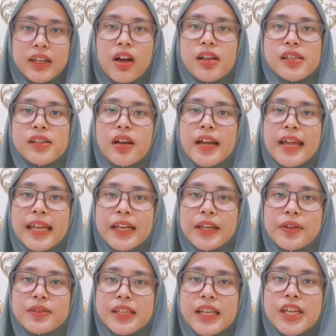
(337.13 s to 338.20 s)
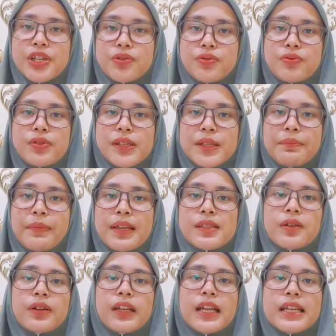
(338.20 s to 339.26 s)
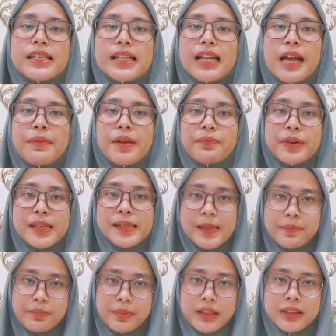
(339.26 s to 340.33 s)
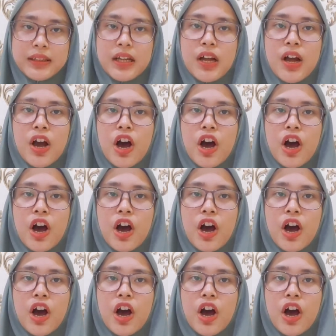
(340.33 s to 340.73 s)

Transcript: also includes issues based on Islamic principle